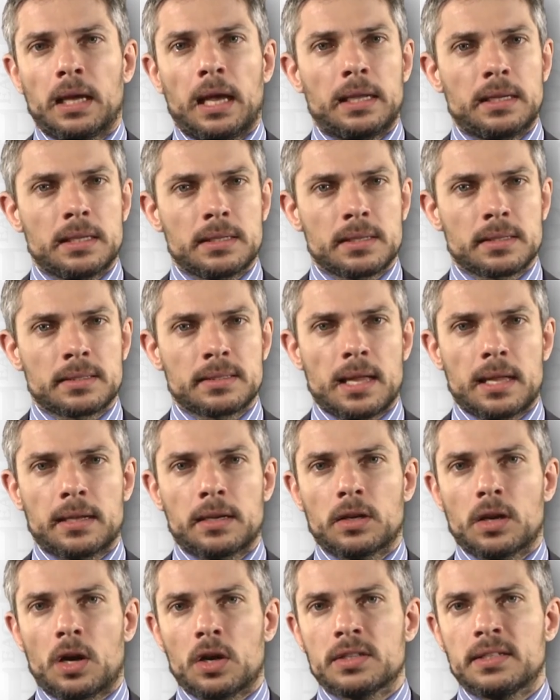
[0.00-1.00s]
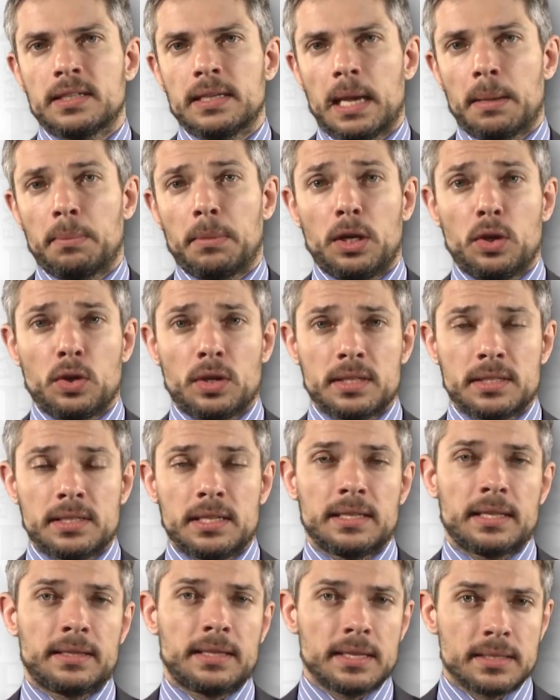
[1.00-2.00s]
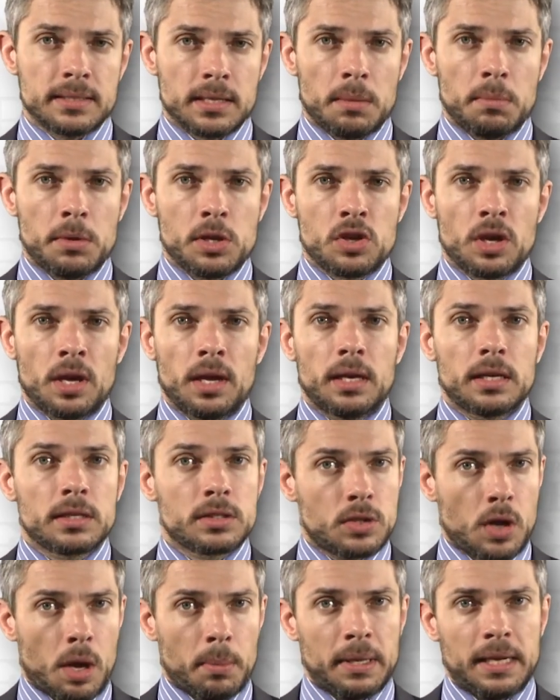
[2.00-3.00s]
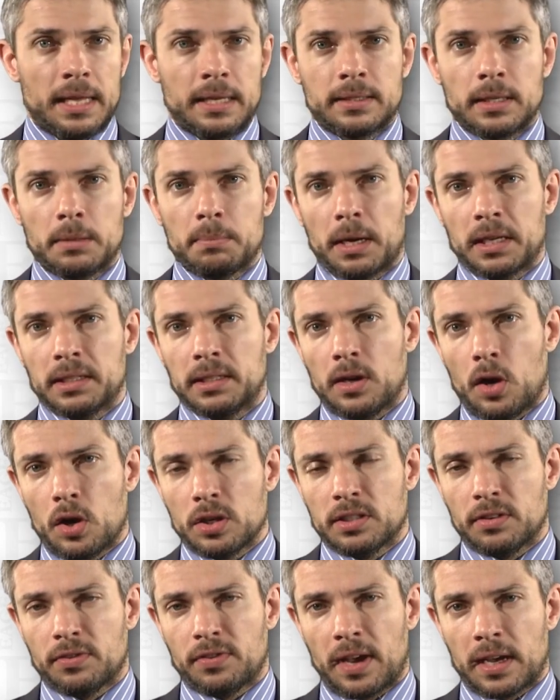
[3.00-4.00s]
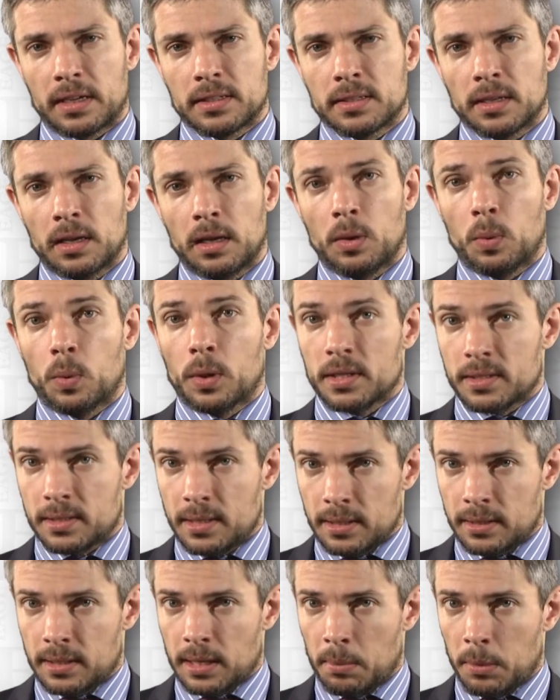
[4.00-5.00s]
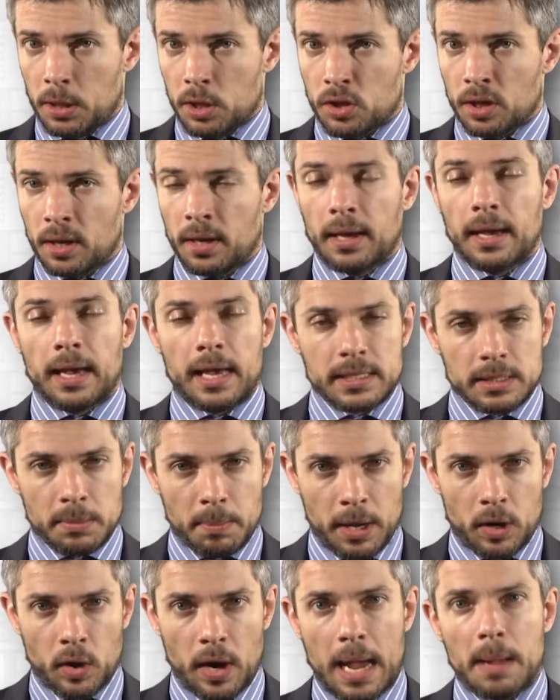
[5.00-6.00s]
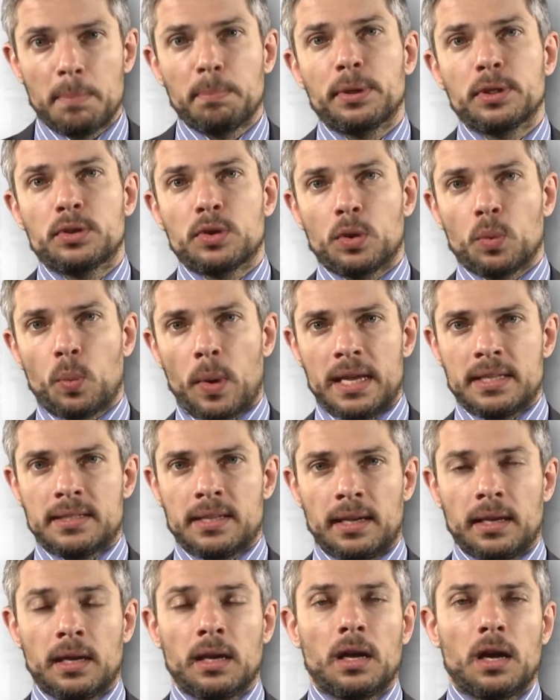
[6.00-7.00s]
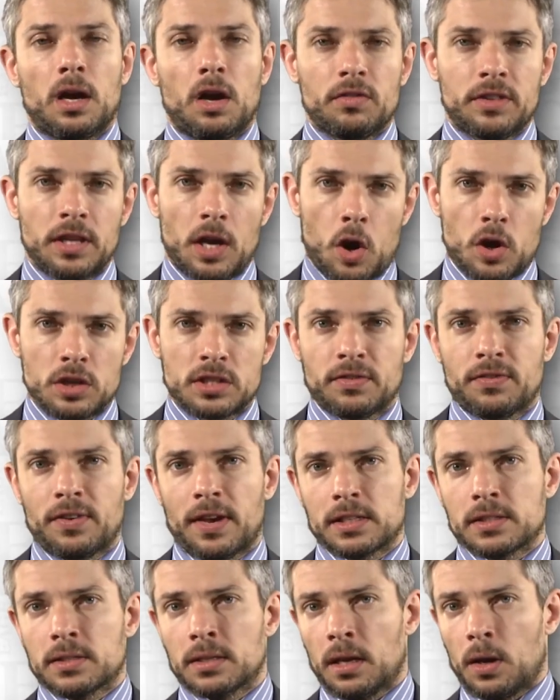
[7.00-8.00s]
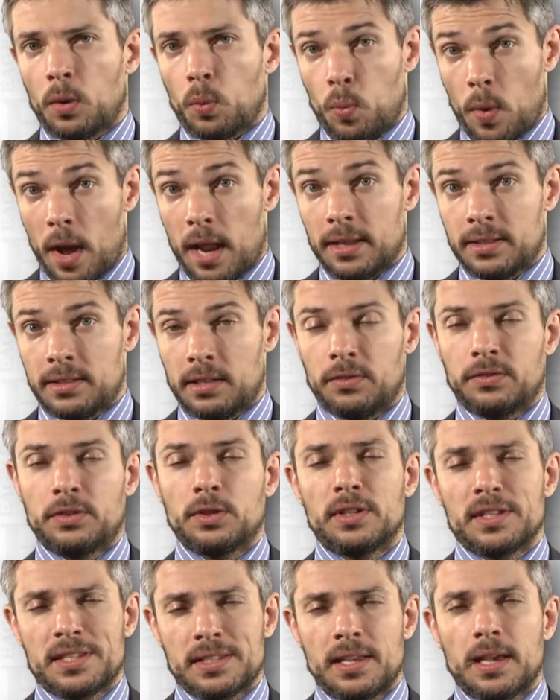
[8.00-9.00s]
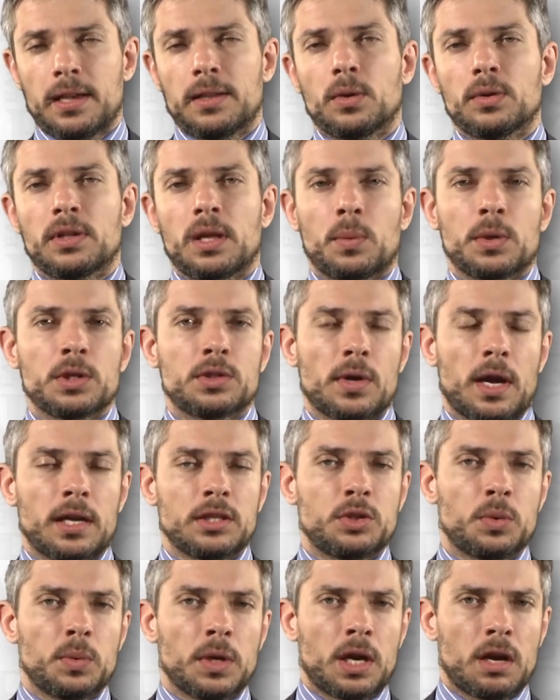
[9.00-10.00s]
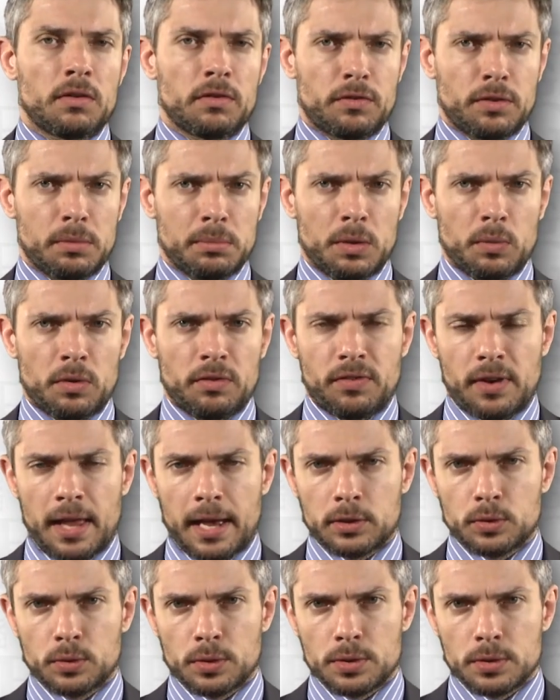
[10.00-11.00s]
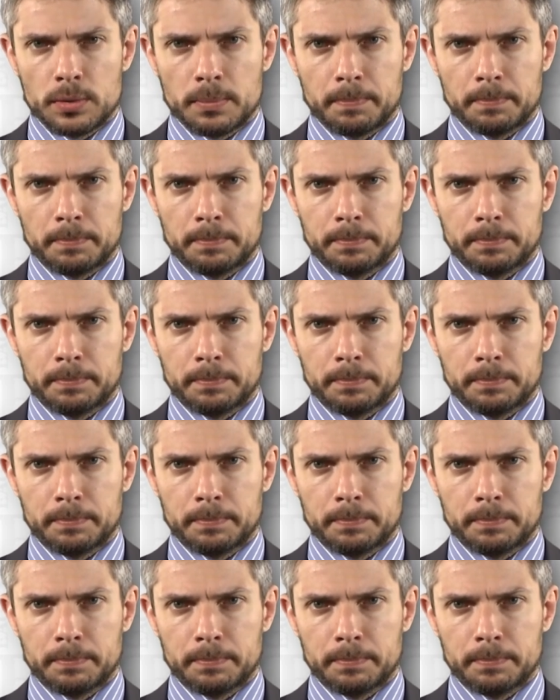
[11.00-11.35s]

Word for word: and this is standard RTM. And you can see that this image is dominated by the artifacts, whereas this image has a better amplitude weighting of the artifacts relative to the signal that we're trying to recover from the reflectors.